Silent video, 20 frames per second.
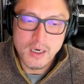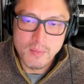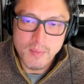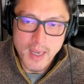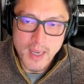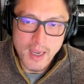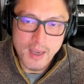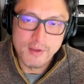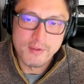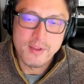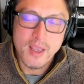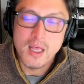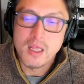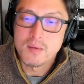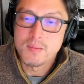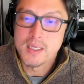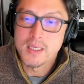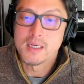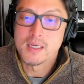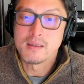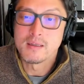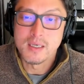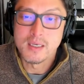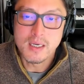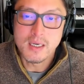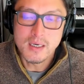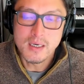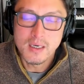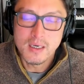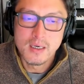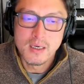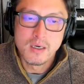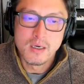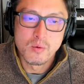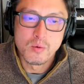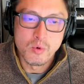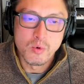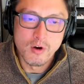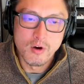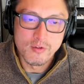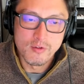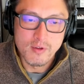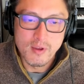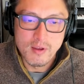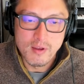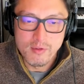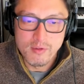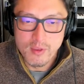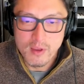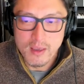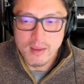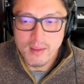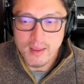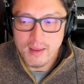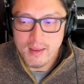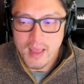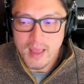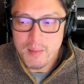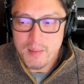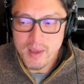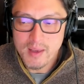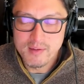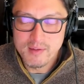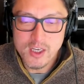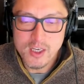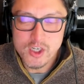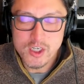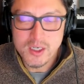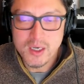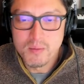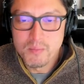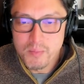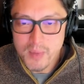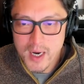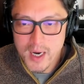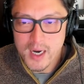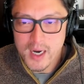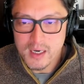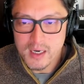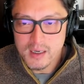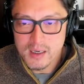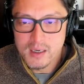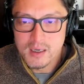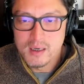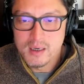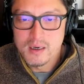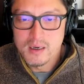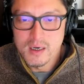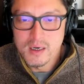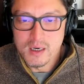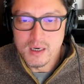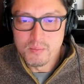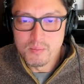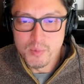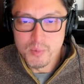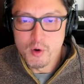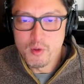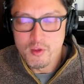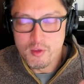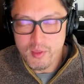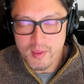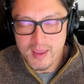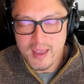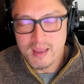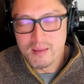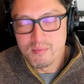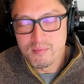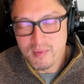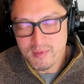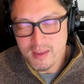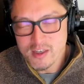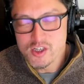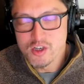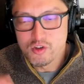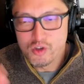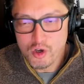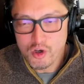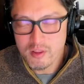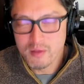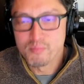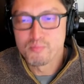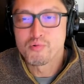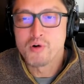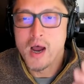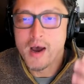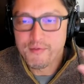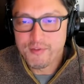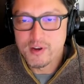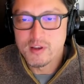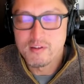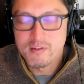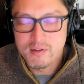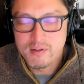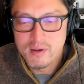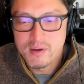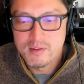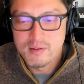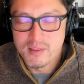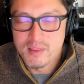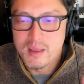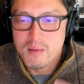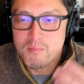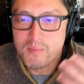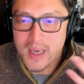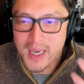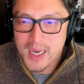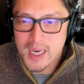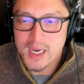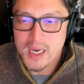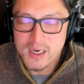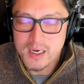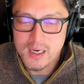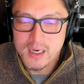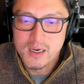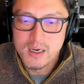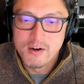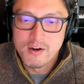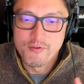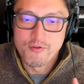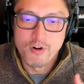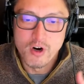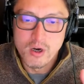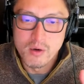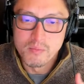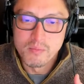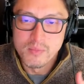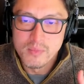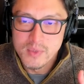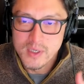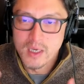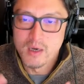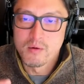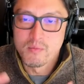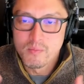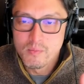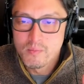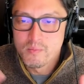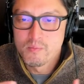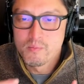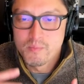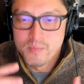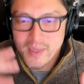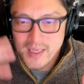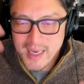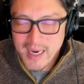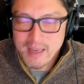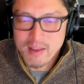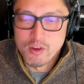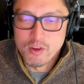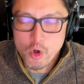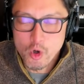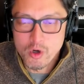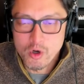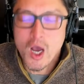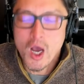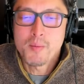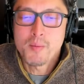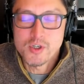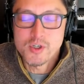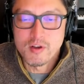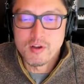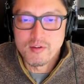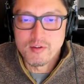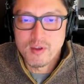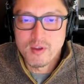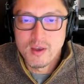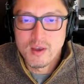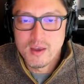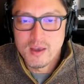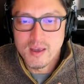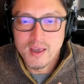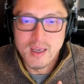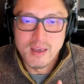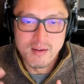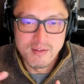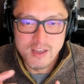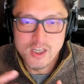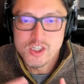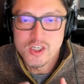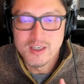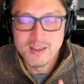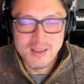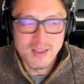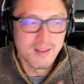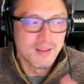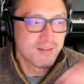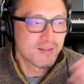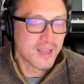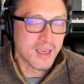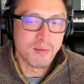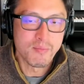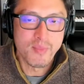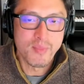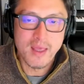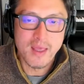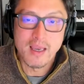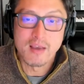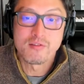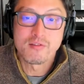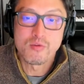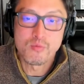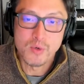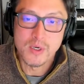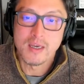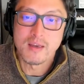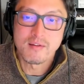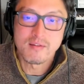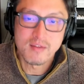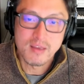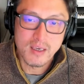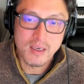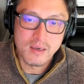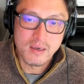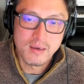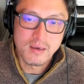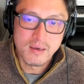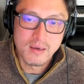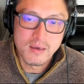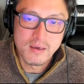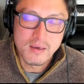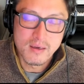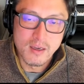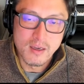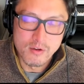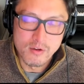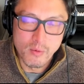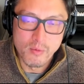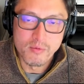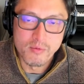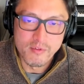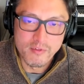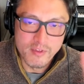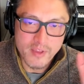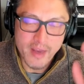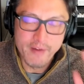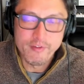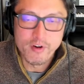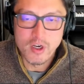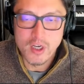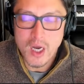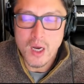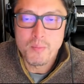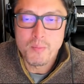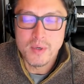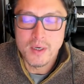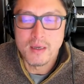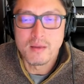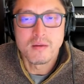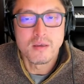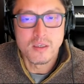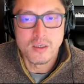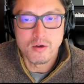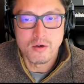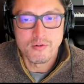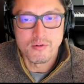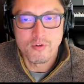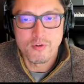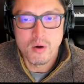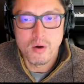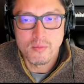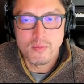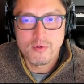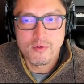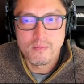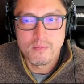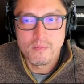as Alameda did, whereas Alameda essentially combined both. He essentially took the profits that they made from getting the token options and essentially did the same thing as 3AC in terms of levering up into yield farms.